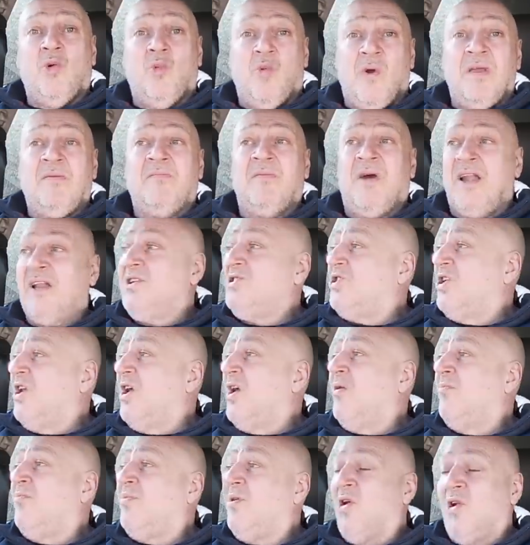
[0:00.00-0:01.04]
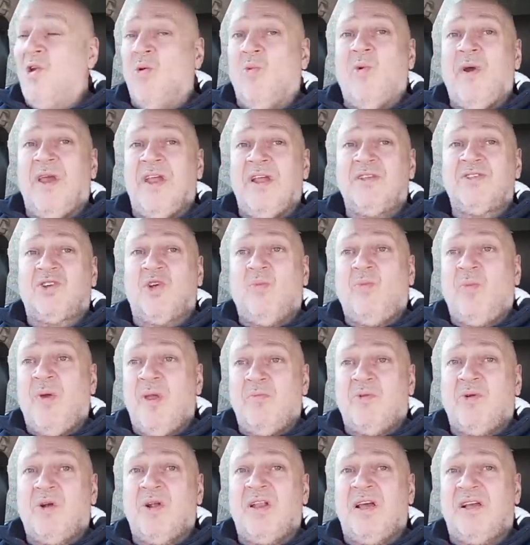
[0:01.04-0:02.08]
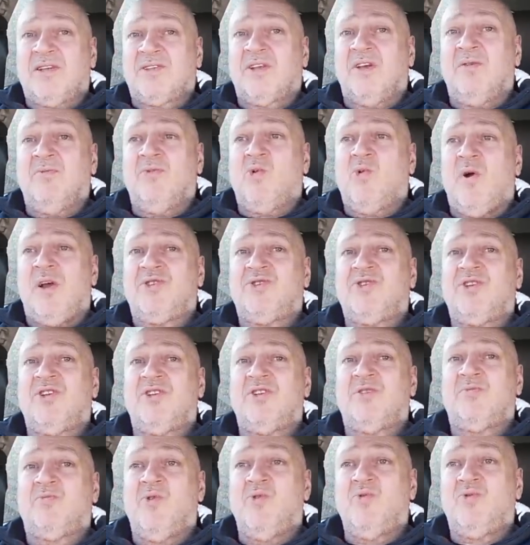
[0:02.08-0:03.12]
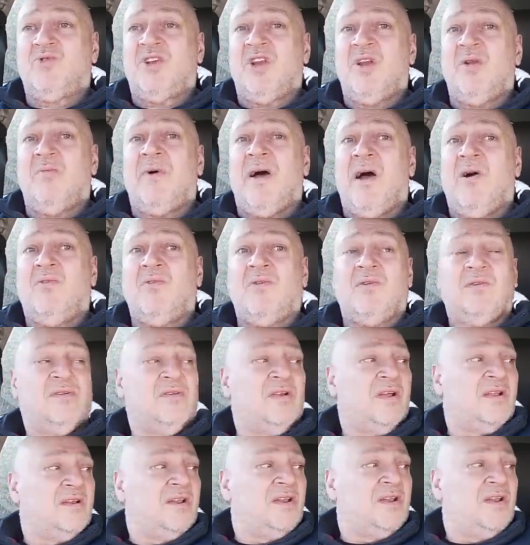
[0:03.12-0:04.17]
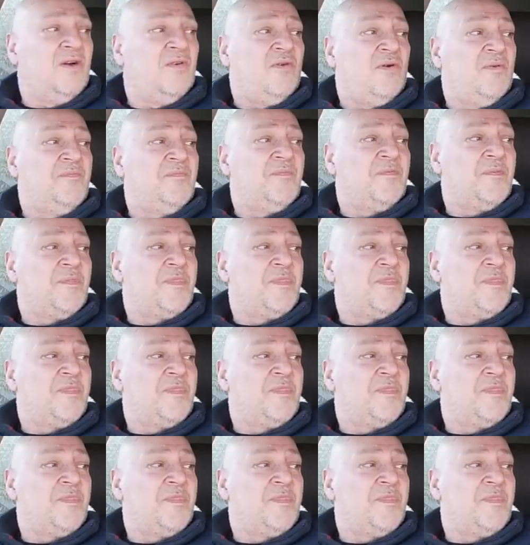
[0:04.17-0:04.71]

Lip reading: The wing manager would be on a wing so people could ask him questions, mooching about. And they'd know him.